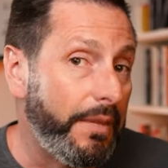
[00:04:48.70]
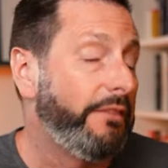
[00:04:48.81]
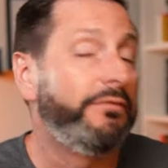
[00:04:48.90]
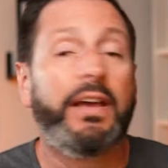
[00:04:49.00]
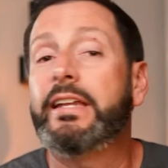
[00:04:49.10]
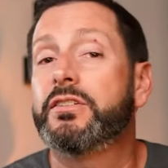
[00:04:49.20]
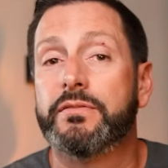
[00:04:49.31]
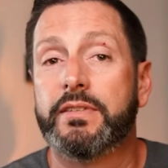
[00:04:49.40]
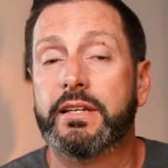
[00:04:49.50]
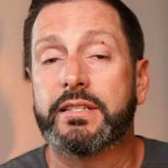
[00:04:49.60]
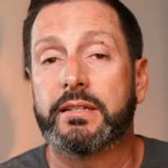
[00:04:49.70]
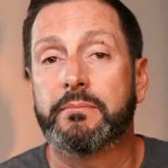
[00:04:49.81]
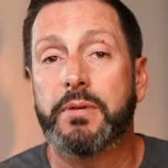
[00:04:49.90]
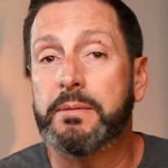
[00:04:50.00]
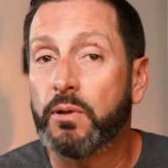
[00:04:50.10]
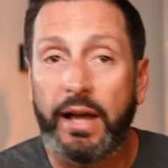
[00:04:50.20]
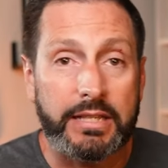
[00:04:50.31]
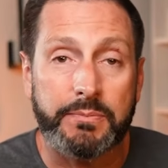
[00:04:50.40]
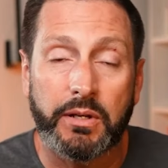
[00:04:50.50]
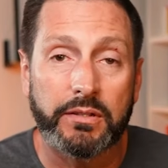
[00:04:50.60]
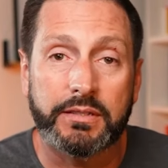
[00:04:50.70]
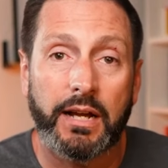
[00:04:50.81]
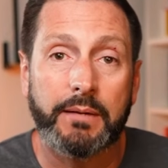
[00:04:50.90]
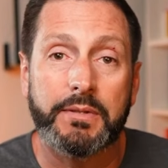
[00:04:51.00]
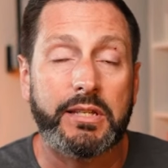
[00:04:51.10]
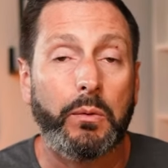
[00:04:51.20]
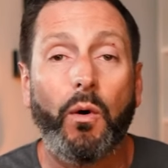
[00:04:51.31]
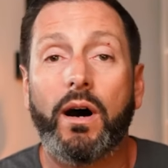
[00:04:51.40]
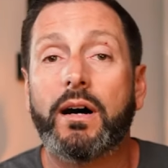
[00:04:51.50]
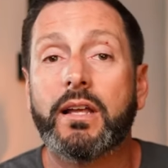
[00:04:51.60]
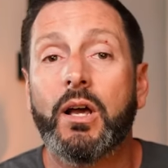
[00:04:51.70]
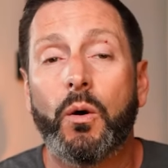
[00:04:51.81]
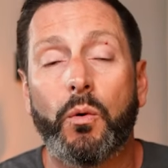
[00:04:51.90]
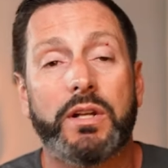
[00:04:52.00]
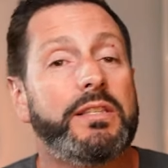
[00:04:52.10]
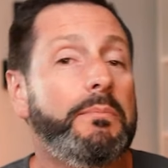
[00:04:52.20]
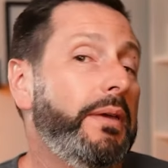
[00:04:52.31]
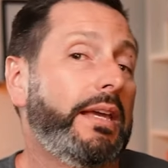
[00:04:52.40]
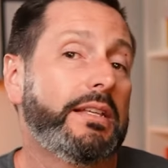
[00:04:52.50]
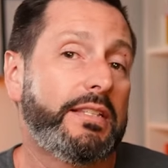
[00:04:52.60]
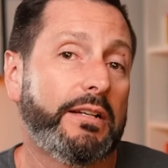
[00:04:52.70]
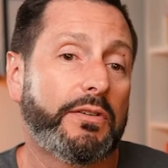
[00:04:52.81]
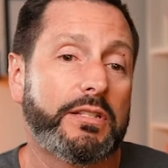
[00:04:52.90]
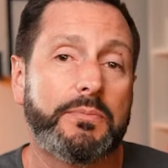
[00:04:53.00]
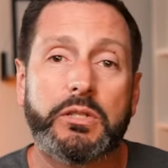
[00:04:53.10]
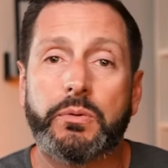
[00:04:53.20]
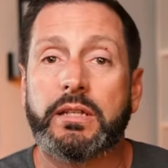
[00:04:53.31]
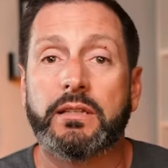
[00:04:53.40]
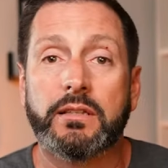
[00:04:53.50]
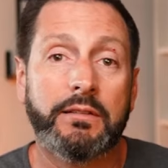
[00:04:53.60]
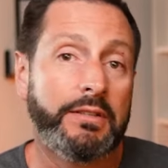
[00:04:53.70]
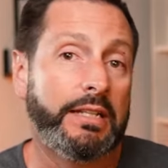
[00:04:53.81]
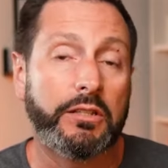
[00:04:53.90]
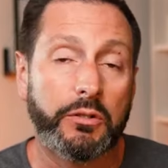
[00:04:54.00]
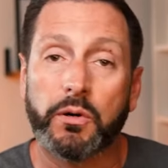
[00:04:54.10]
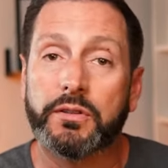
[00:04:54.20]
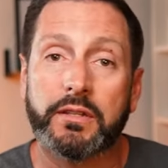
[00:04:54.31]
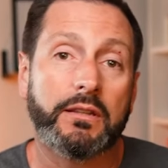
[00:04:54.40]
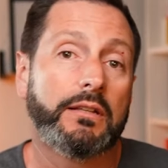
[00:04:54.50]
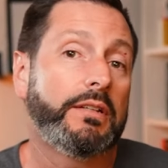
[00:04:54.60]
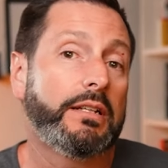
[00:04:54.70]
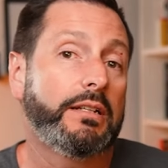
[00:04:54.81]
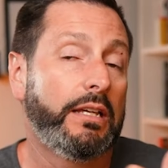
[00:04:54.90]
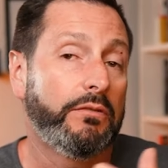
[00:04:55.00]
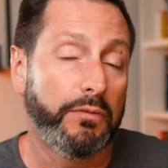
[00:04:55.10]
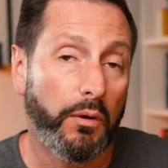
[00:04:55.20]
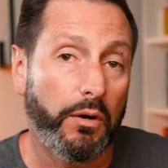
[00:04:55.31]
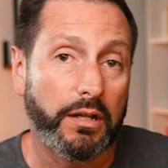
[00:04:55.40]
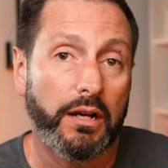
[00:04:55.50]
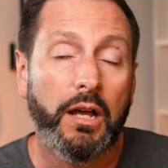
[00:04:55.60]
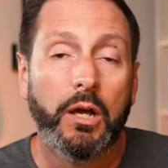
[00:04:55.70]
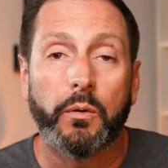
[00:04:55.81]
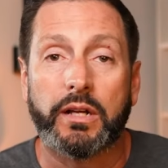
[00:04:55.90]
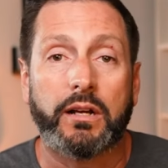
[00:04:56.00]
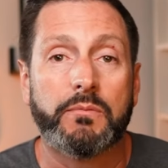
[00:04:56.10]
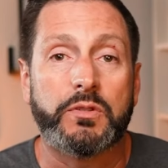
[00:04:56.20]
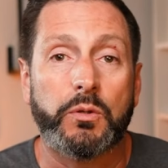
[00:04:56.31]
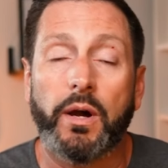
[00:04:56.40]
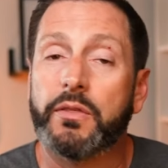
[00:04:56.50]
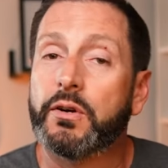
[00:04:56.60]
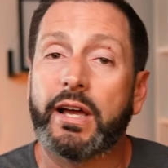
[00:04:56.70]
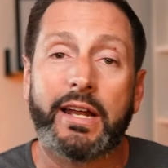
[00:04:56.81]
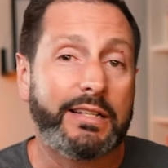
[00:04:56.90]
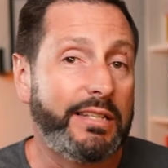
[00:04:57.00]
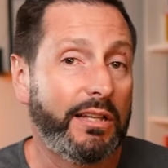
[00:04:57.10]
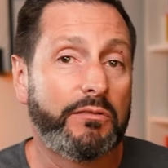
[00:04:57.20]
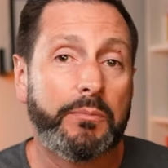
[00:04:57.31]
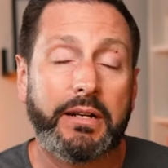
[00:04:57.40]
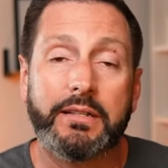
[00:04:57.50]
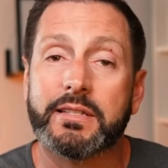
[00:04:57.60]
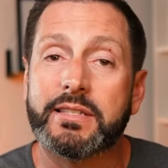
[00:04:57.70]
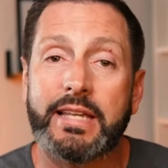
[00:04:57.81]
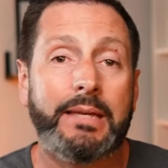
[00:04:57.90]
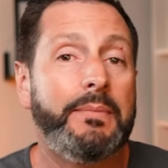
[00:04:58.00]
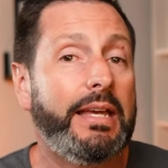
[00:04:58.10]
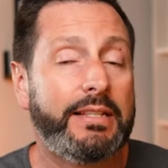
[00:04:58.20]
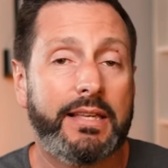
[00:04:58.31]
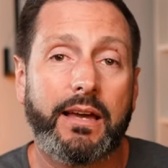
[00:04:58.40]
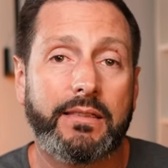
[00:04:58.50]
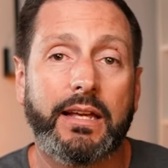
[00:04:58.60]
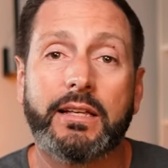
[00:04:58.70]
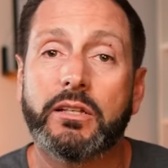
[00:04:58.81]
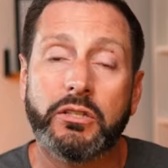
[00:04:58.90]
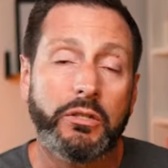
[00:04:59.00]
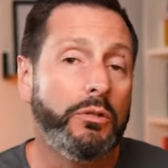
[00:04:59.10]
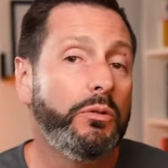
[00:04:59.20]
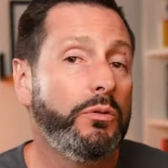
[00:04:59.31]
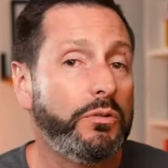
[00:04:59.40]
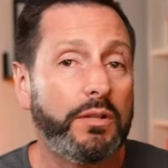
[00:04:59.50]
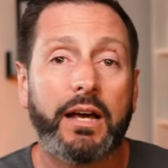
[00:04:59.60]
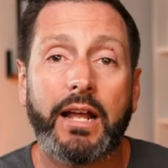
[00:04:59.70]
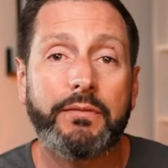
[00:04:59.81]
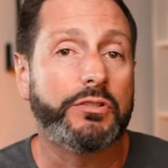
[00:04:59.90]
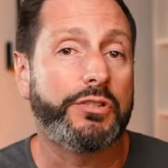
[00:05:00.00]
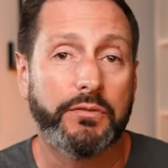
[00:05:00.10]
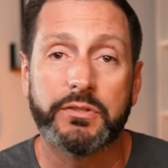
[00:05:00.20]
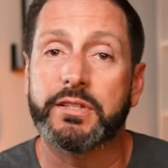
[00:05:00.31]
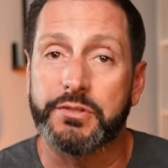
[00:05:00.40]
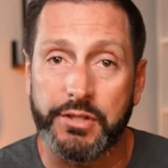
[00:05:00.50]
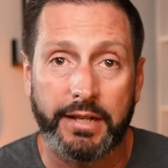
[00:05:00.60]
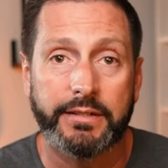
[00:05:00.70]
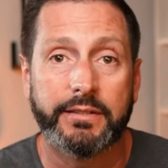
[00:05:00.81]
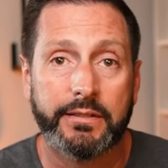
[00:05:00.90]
advantage of this, and people ask me all the time, they say, Juan, what is the biggest difference between living in the north and living in Florida when it comes to weather. And I tell everybody the same exact thing you do not have to shovel sunshine.